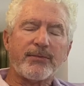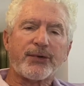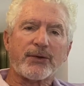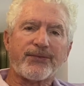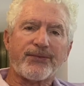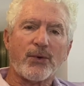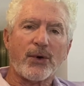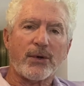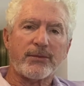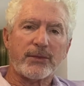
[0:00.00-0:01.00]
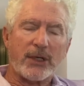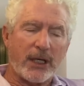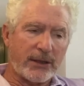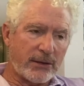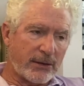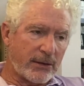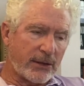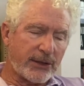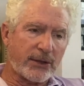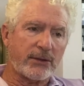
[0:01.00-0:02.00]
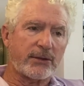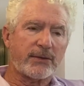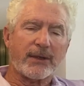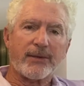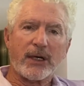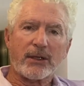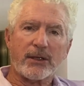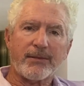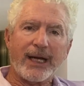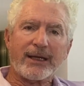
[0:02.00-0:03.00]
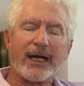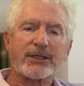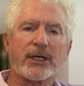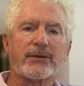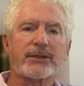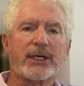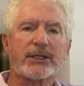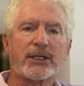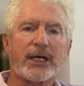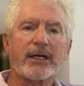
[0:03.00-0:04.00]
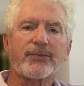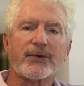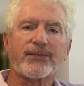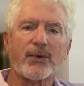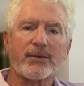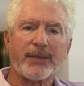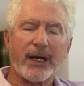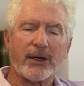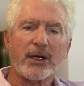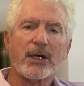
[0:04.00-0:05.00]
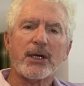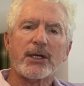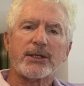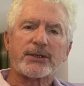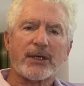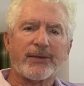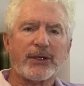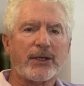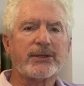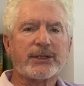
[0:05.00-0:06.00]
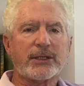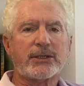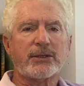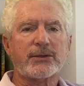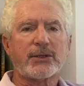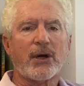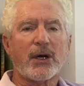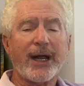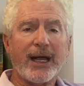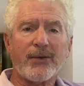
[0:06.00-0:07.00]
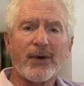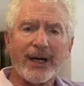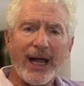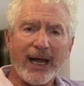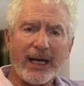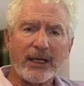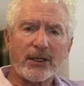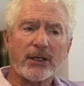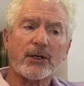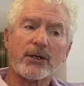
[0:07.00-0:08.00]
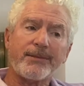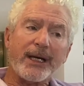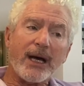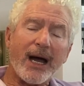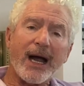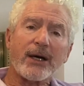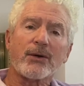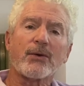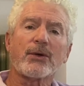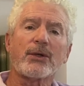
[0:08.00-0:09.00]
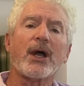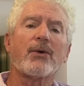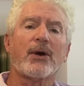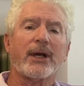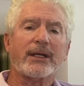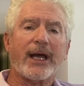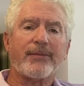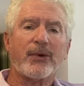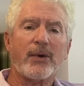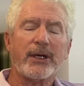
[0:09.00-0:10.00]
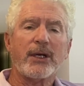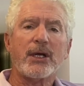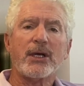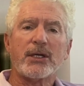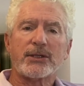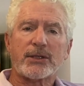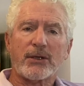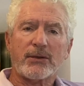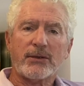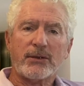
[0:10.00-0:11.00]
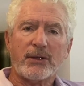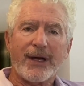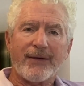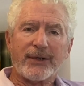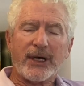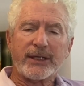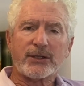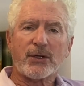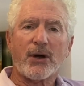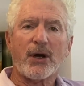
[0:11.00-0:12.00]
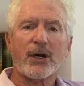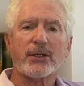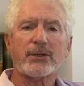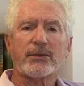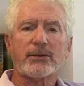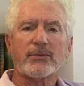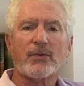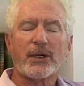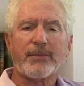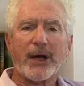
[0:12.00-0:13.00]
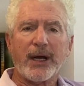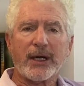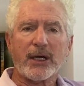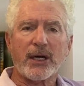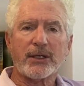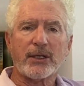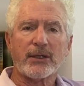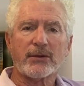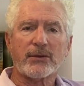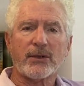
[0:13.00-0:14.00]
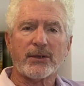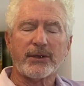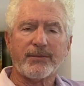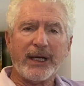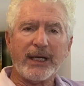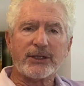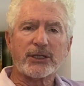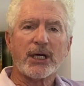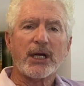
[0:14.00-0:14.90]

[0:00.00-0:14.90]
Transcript: perform, not exclusively, I'm not going to make that generalization, can perform better. Some of those issues are A1A, could be higher or lower at that point. So you have a nice car, you want to buy a condo on the beach,